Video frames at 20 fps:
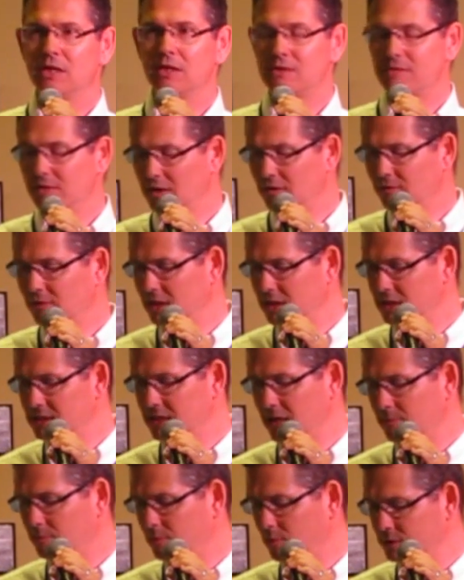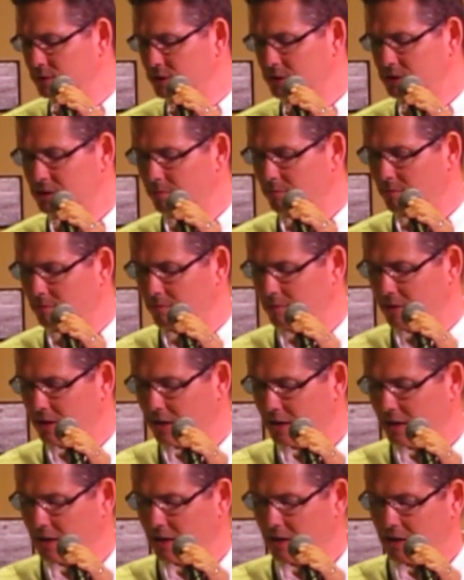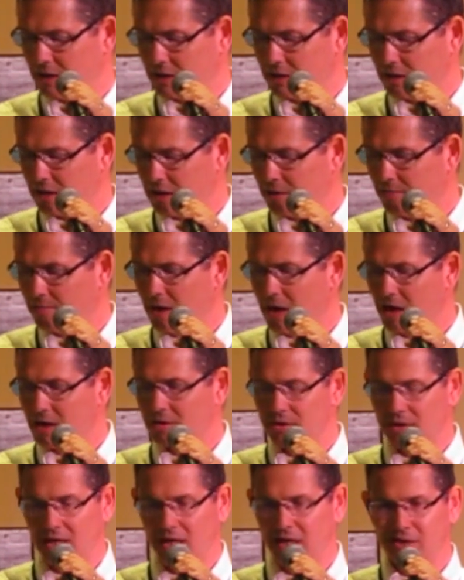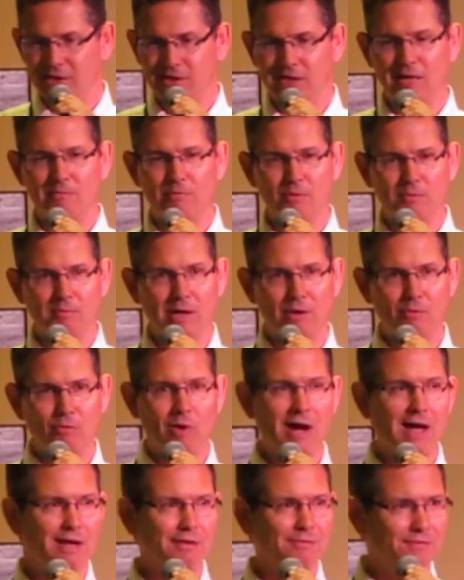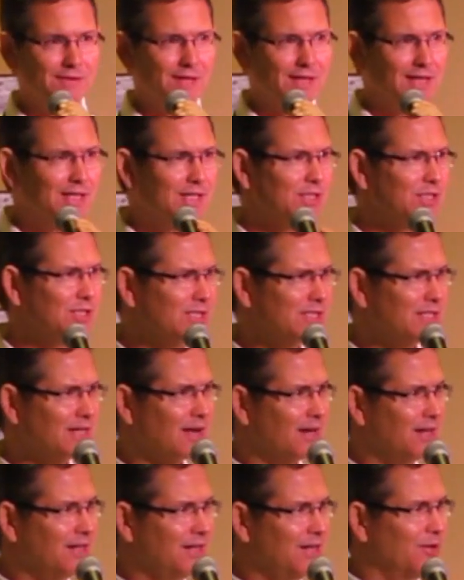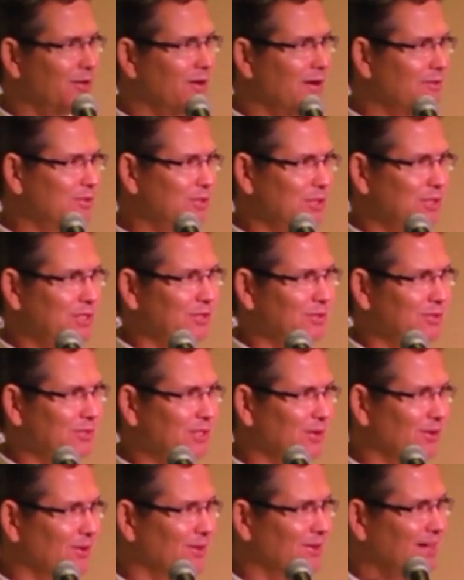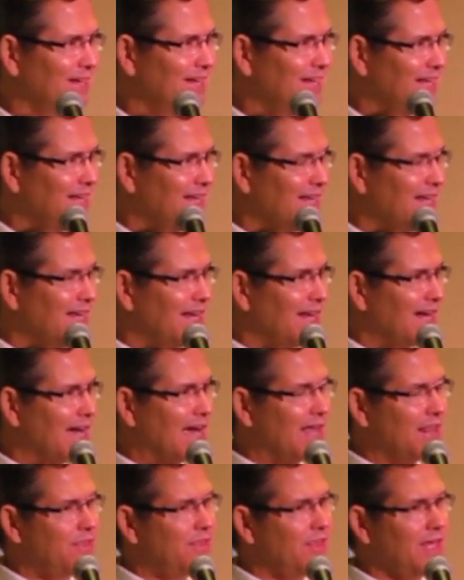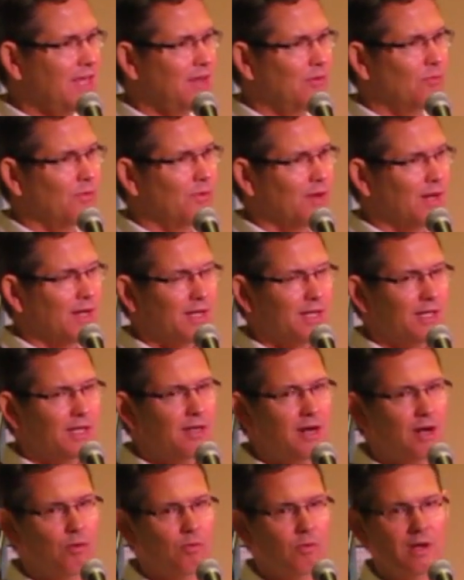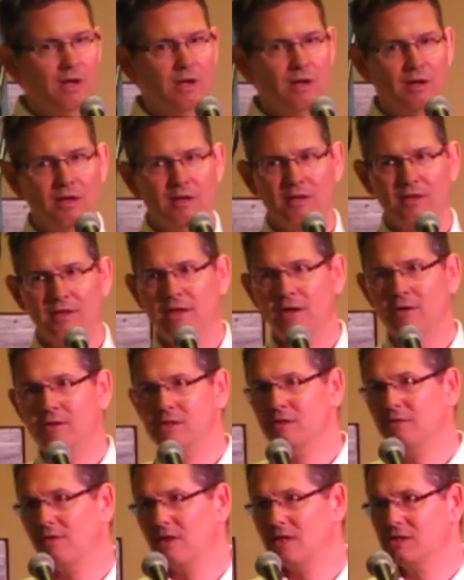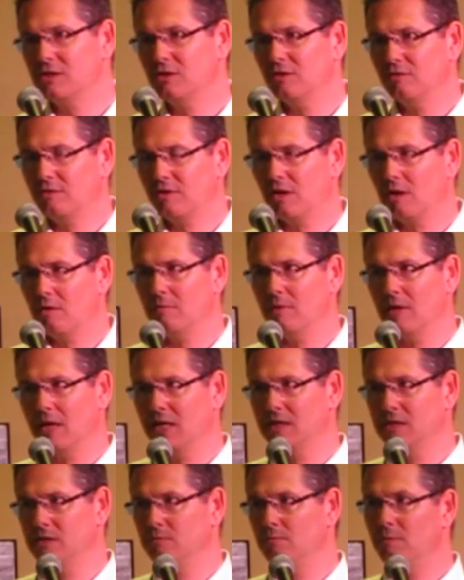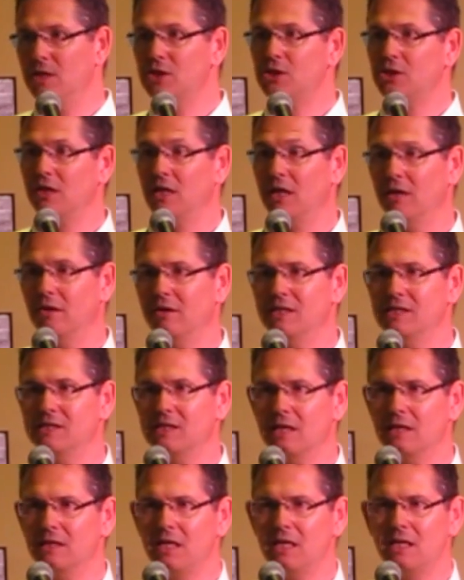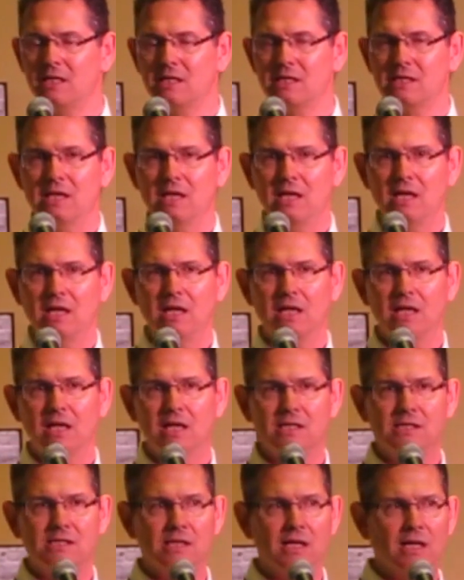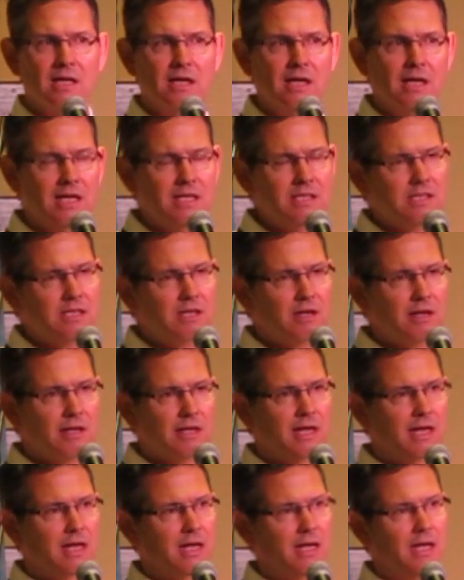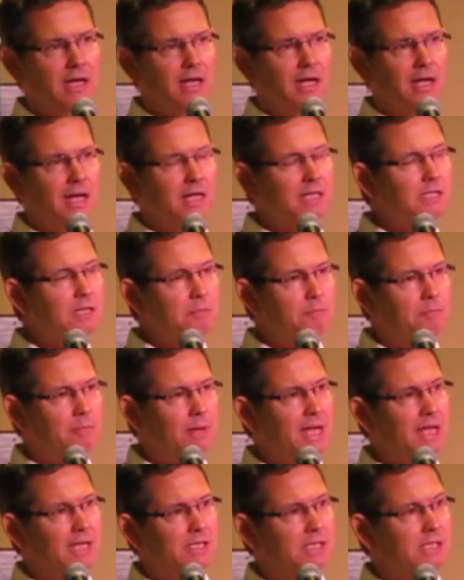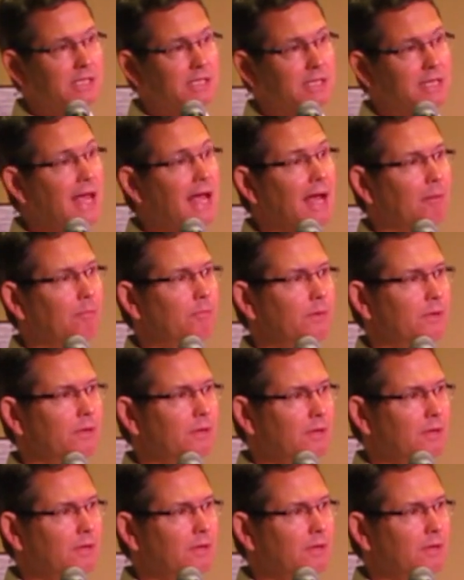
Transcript: guess give an example, just a modern day example. My wife, she's not in here. I'll just use her. I think, those of us who've come as missionaries, I think it's a big step.